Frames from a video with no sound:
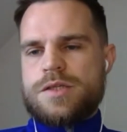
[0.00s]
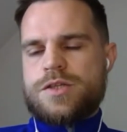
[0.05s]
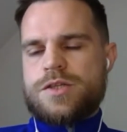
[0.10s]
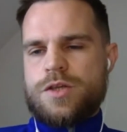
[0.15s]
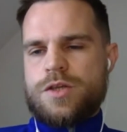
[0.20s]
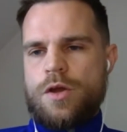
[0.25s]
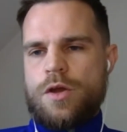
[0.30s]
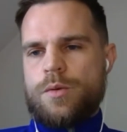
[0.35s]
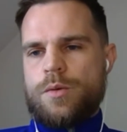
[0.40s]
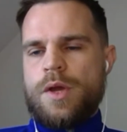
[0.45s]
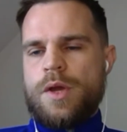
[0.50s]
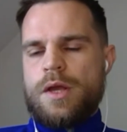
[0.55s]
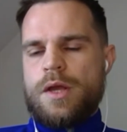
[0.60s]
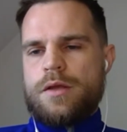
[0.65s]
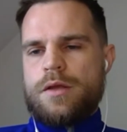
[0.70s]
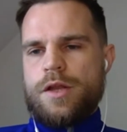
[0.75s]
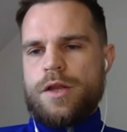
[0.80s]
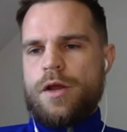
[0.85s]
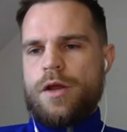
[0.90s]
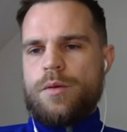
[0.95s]
So,
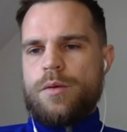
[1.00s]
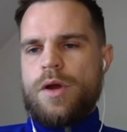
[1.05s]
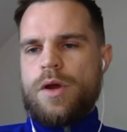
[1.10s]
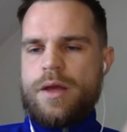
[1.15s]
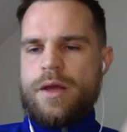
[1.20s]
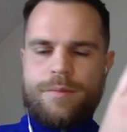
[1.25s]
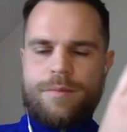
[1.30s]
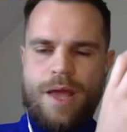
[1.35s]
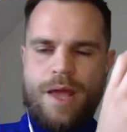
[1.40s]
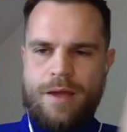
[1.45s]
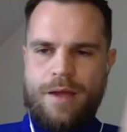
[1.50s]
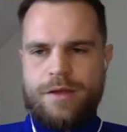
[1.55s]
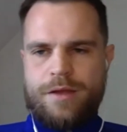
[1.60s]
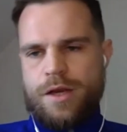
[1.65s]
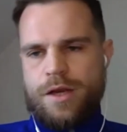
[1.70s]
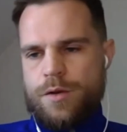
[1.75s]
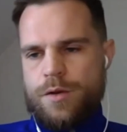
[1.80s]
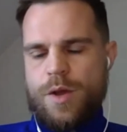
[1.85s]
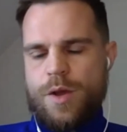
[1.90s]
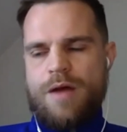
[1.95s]

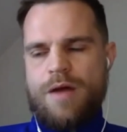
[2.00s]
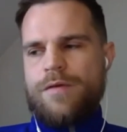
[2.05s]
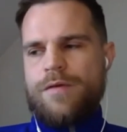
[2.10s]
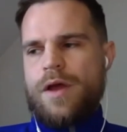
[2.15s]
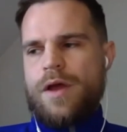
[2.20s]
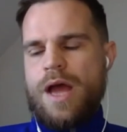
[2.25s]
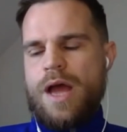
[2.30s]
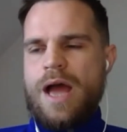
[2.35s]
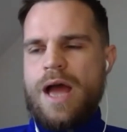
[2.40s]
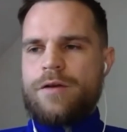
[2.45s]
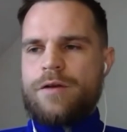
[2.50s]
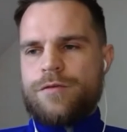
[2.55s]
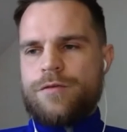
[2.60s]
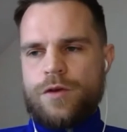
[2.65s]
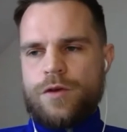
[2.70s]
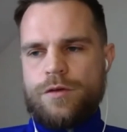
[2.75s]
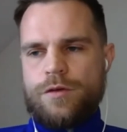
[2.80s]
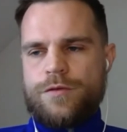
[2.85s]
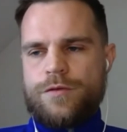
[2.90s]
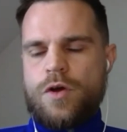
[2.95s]
you have a
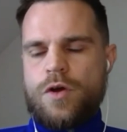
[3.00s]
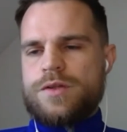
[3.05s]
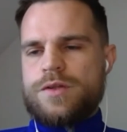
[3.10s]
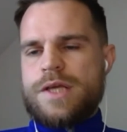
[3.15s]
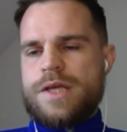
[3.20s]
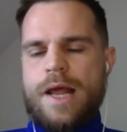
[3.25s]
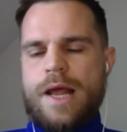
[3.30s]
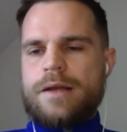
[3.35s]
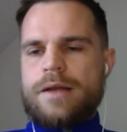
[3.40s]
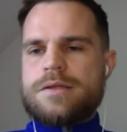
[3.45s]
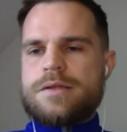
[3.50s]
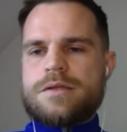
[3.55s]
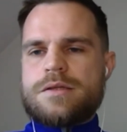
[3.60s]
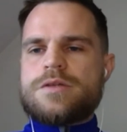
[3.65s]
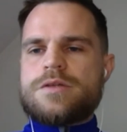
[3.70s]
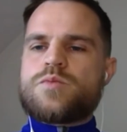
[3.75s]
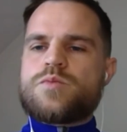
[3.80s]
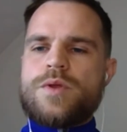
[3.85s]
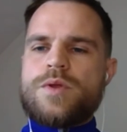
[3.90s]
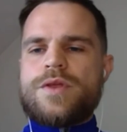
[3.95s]
handful of content
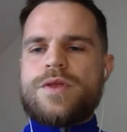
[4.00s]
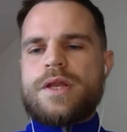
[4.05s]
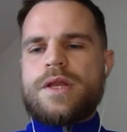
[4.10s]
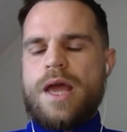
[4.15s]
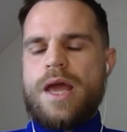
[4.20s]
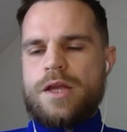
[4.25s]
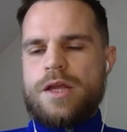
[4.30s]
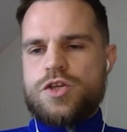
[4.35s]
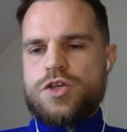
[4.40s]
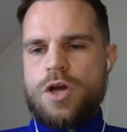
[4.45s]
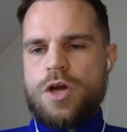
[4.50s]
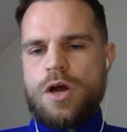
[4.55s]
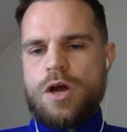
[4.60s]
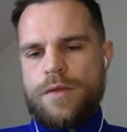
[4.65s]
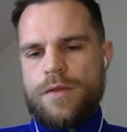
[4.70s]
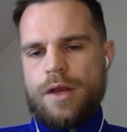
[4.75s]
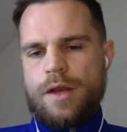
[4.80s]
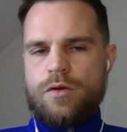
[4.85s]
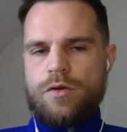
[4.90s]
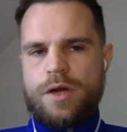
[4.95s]
editors within HR
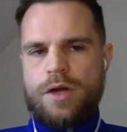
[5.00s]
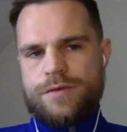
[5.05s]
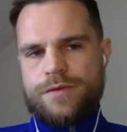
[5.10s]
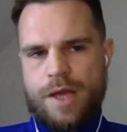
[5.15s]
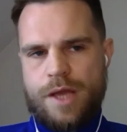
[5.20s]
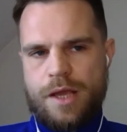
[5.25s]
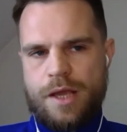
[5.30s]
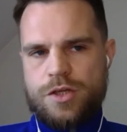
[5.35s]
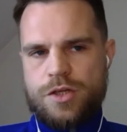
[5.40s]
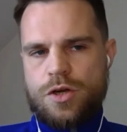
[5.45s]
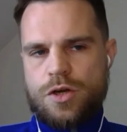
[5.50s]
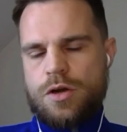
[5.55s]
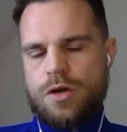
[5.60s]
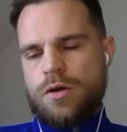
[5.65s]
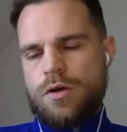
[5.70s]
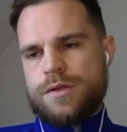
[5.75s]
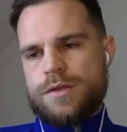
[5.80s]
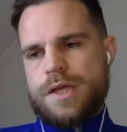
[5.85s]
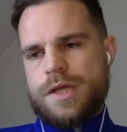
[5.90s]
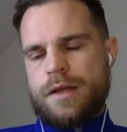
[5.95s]
that look after HR
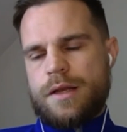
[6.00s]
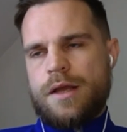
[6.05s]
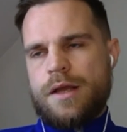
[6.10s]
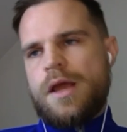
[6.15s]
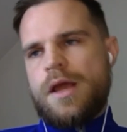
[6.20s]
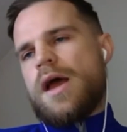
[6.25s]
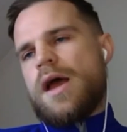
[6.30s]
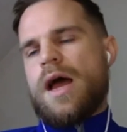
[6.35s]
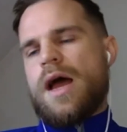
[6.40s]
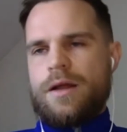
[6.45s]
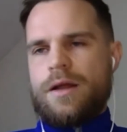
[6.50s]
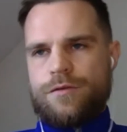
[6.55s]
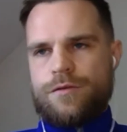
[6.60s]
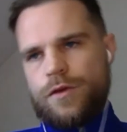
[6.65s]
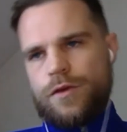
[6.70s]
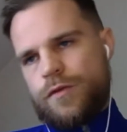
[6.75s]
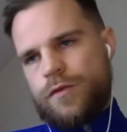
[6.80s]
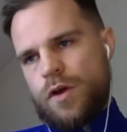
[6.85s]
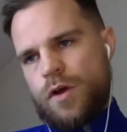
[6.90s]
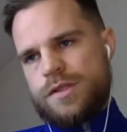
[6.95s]
content,
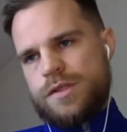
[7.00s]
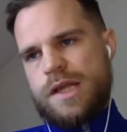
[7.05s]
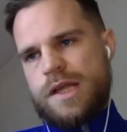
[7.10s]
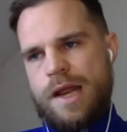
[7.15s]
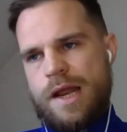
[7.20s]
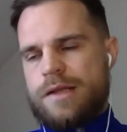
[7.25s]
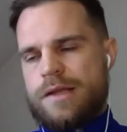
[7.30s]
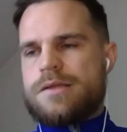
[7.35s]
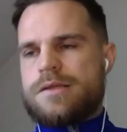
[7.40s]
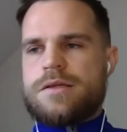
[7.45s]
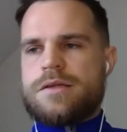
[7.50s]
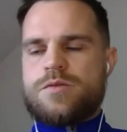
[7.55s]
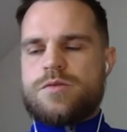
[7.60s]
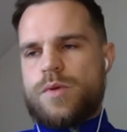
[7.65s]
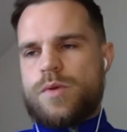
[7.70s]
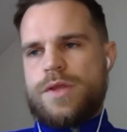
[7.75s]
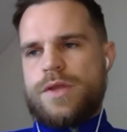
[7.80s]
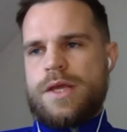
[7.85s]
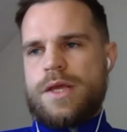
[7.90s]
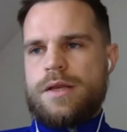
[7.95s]
handful of content editors
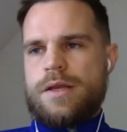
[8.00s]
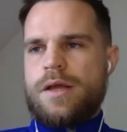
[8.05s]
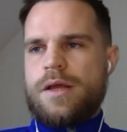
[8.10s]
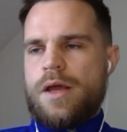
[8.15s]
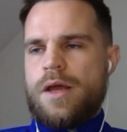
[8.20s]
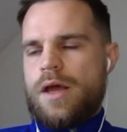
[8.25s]
within